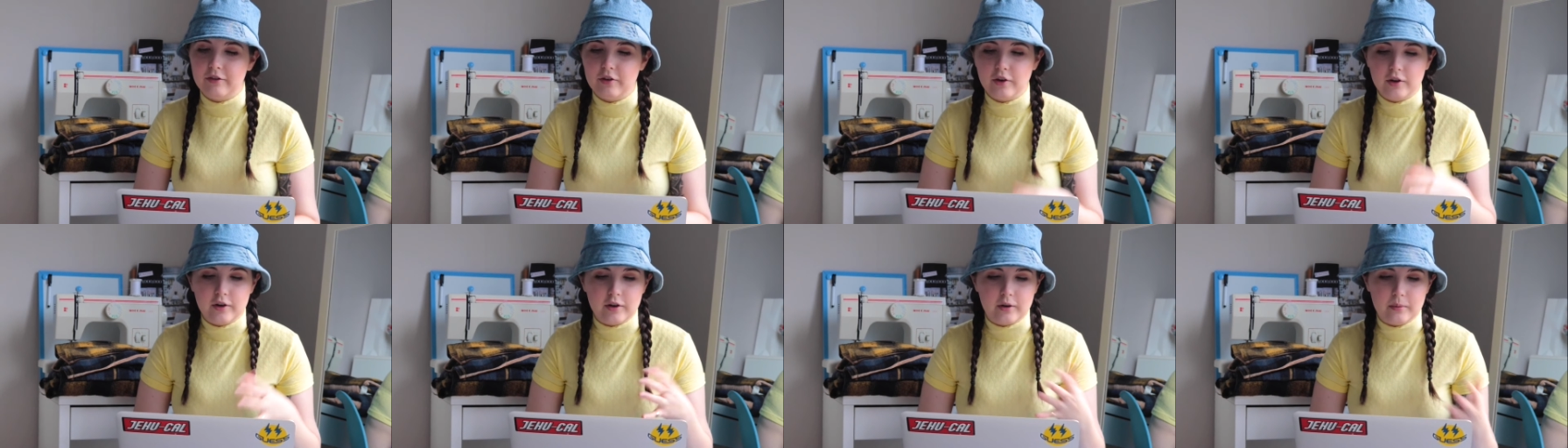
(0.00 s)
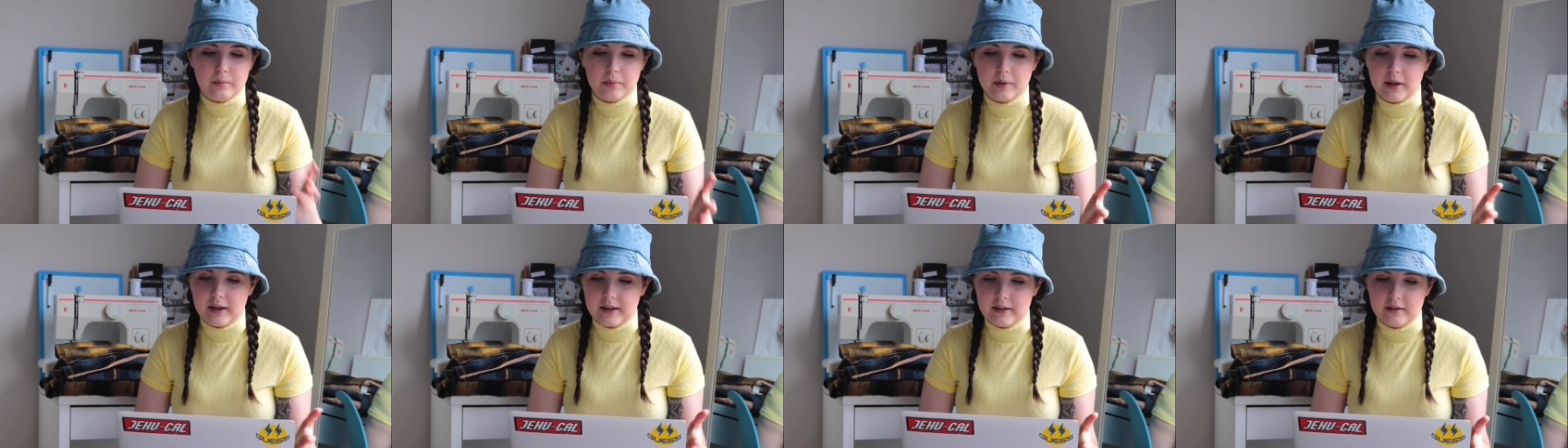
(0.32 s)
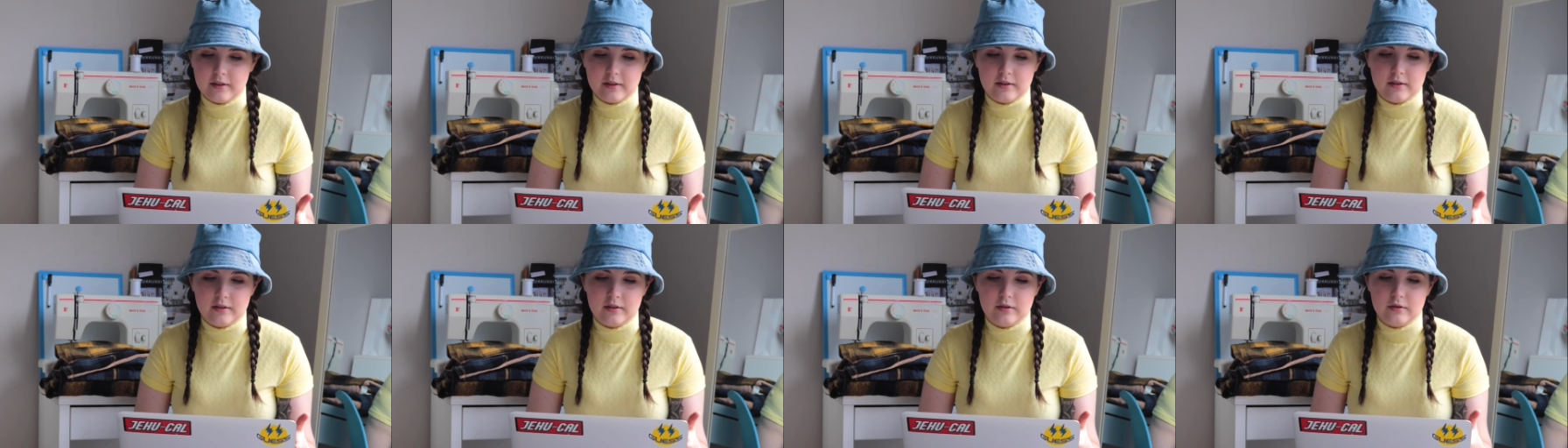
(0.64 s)
no
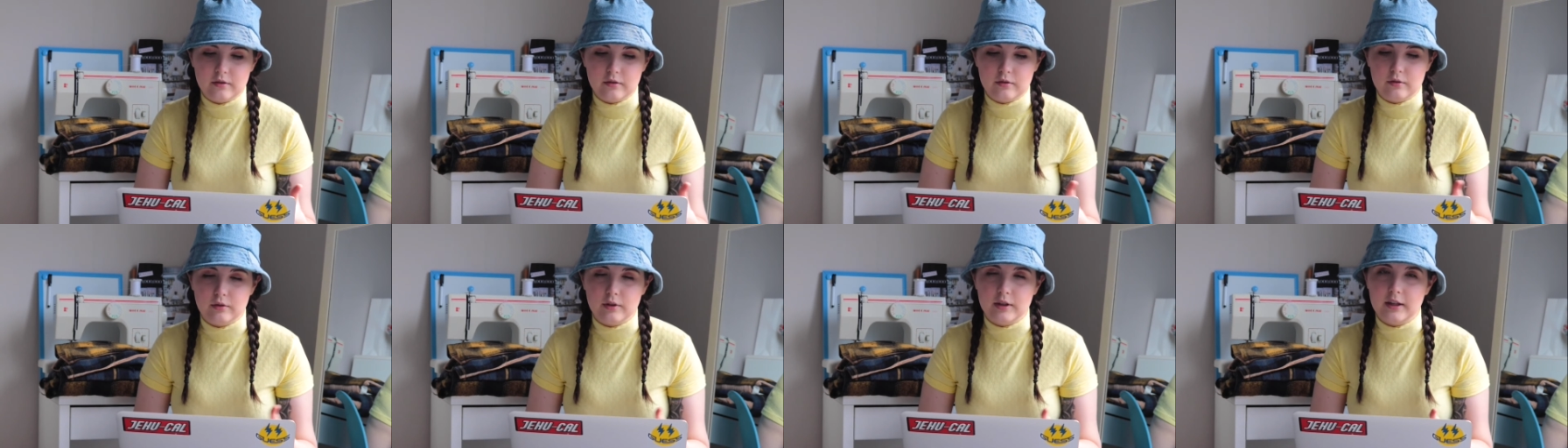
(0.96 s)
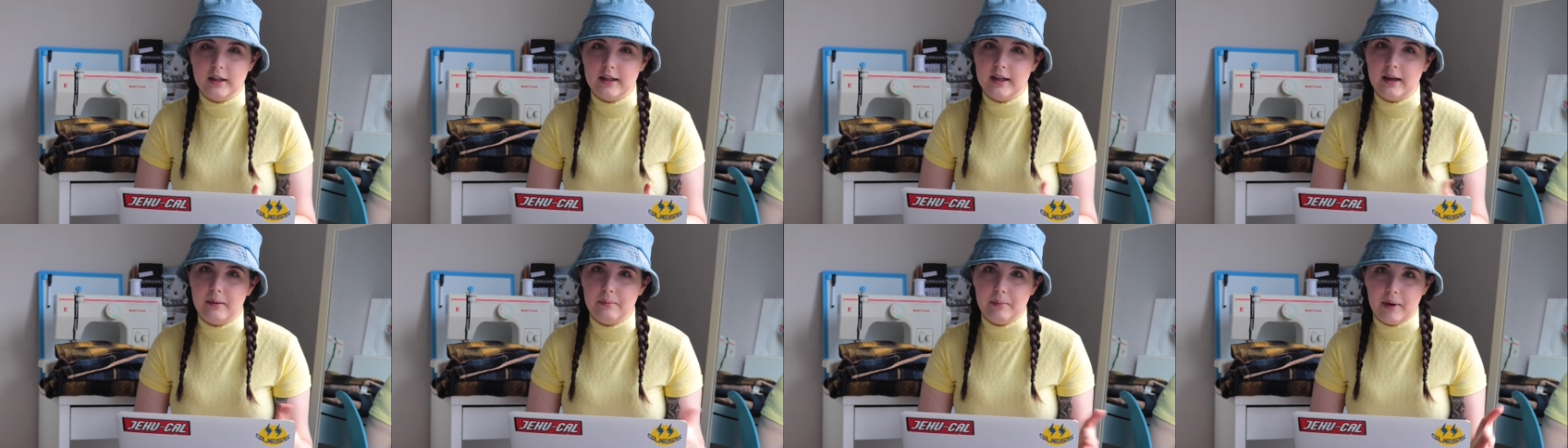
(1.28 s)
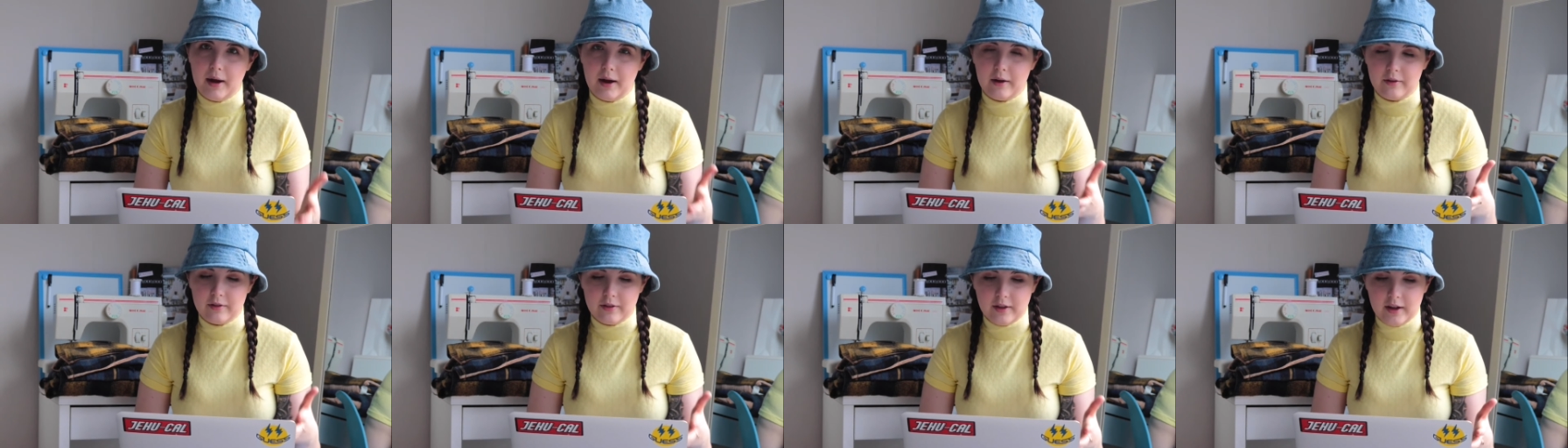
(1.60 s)
complaints really
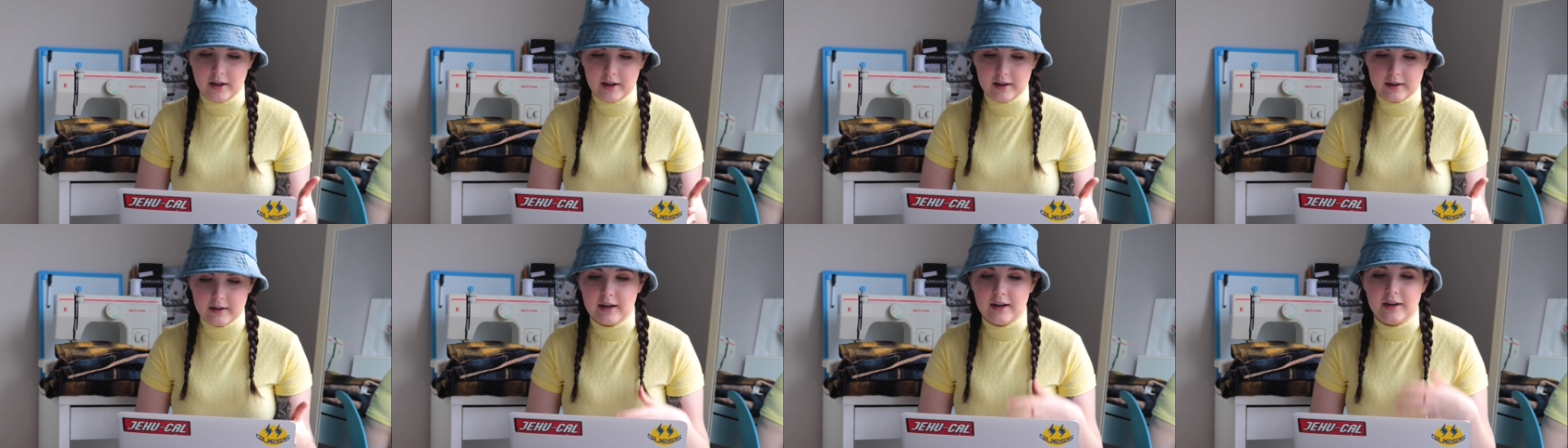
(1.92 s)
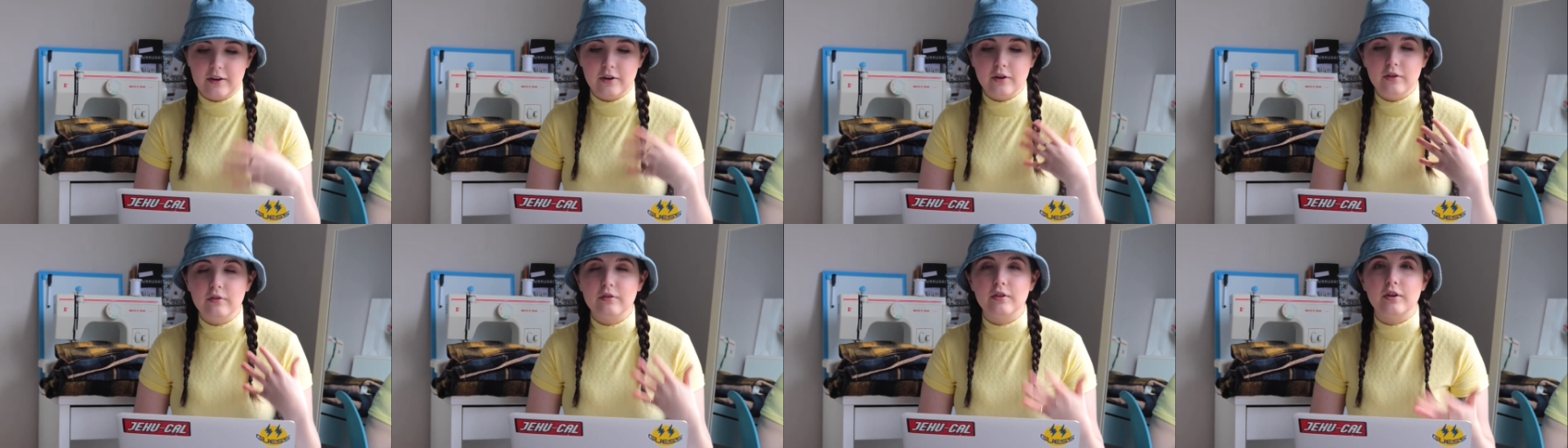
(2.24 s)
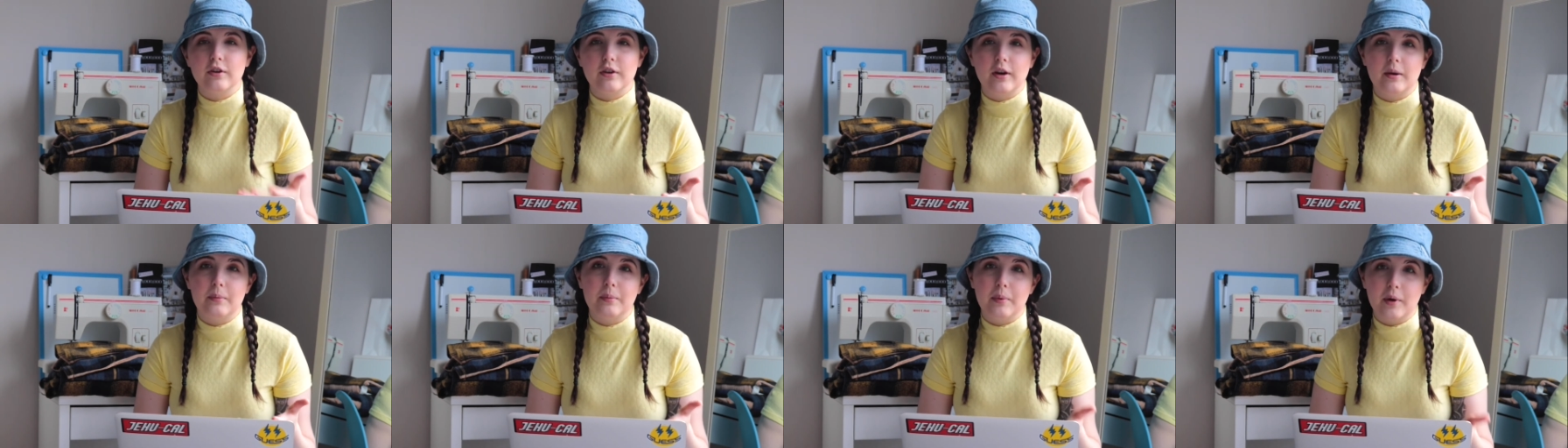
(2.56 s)
about that, and I don't
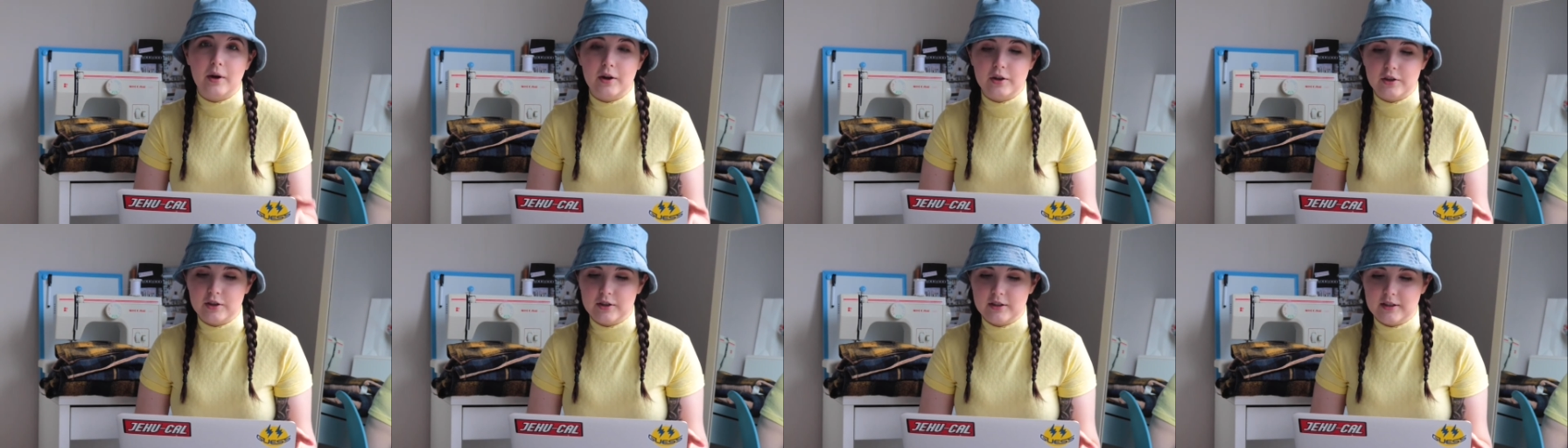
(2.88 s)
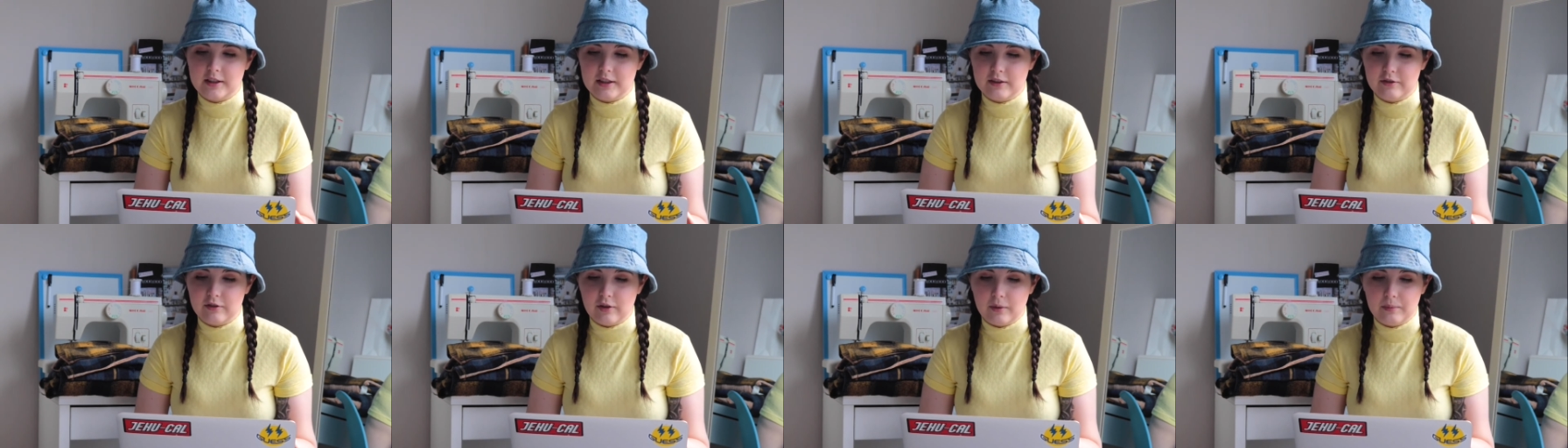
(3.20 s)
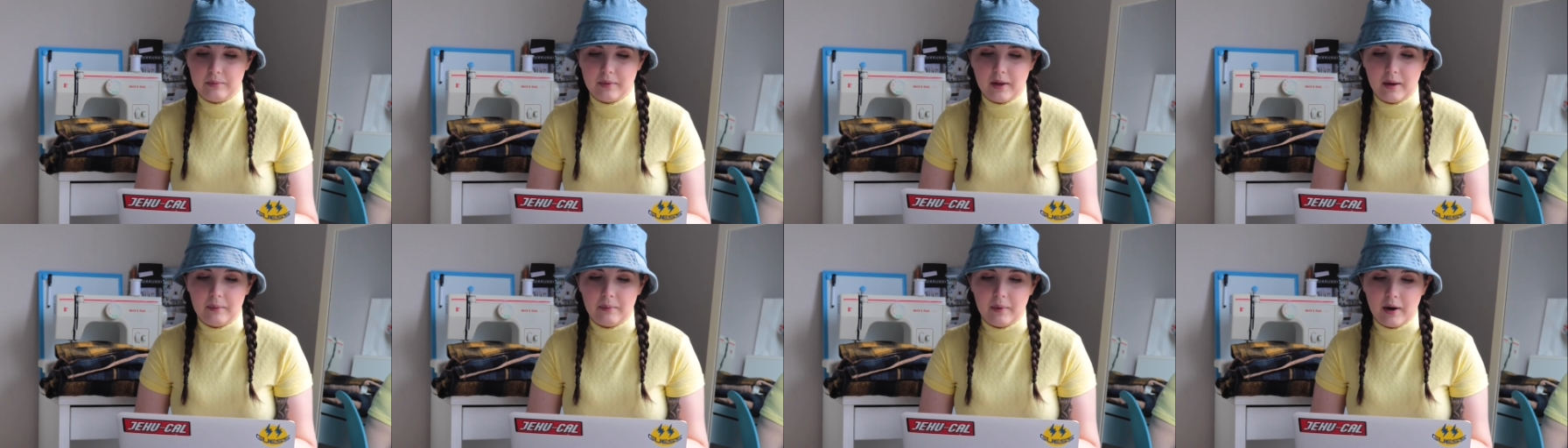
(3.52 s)
regret purchasing from
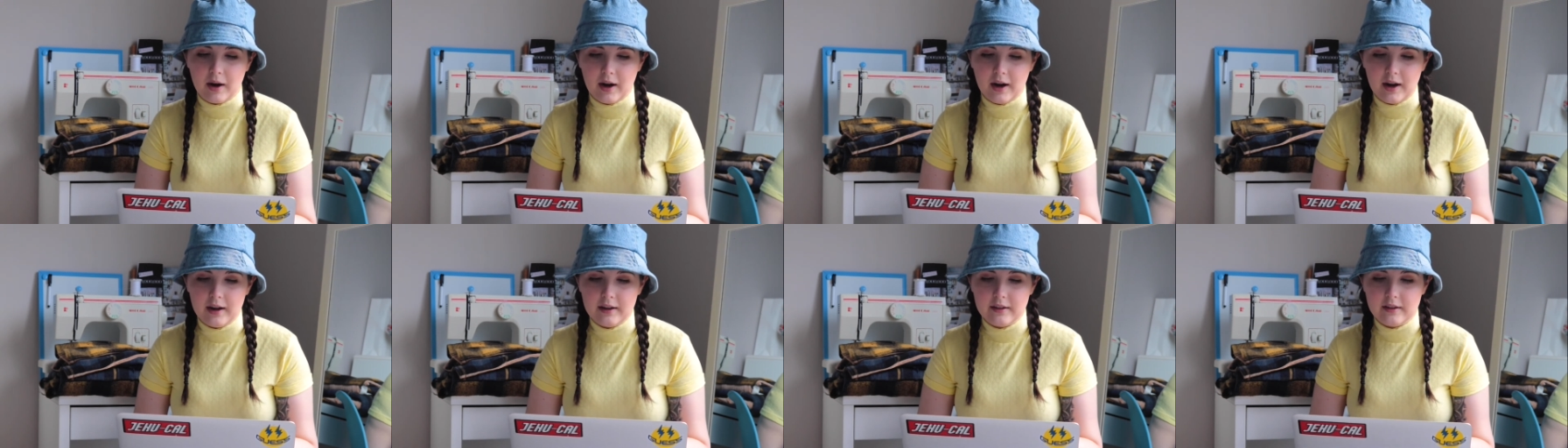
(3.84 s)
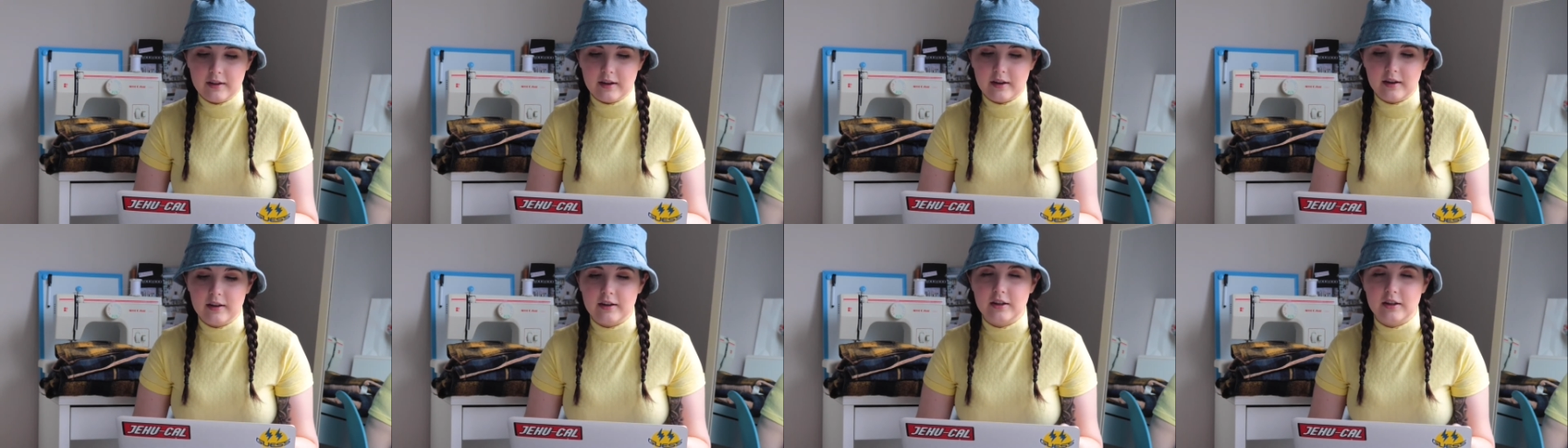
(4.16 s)
them either.